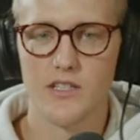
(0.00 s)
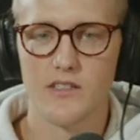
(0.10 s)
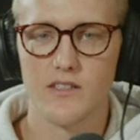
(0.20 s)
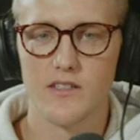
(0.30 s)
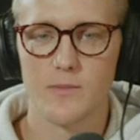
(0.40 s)

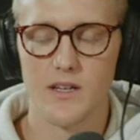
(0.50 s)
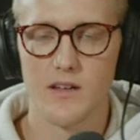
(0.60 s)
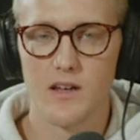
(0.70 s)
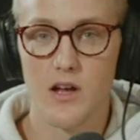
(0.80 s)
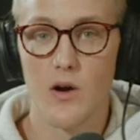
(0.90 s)
This has been a
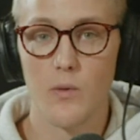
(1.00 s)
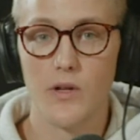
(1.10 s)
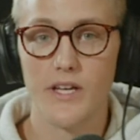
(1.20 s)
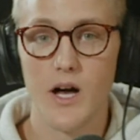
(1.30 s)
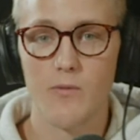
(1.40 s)

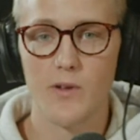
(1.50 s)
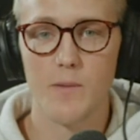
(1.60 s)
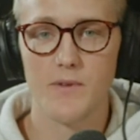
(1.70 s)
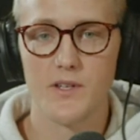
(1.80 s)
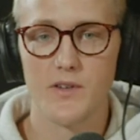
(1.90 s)
really helpful episode.